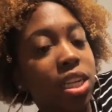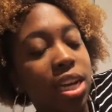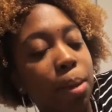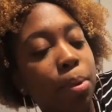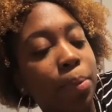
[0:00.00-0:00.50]
in a
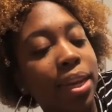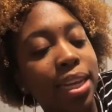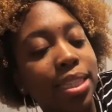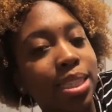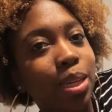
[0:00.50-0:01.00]
couple
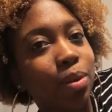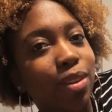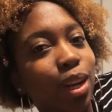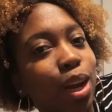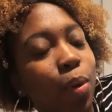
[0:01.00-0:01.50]
minutes, so we're
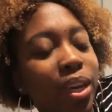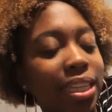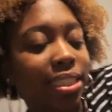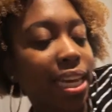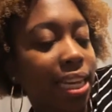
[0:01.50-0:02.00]
gonna go when
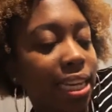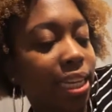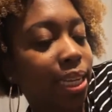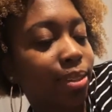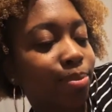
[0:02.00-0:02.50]
he's done
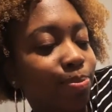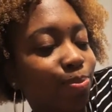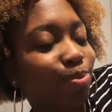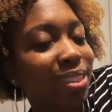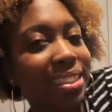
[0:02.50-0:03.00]
eating.
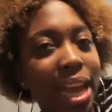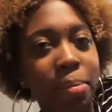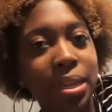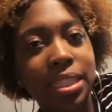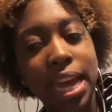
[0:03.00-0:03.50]

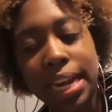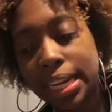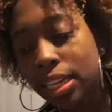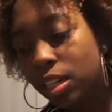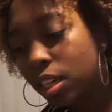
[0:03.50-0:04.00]
I'm
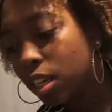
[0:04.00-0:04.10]
excited.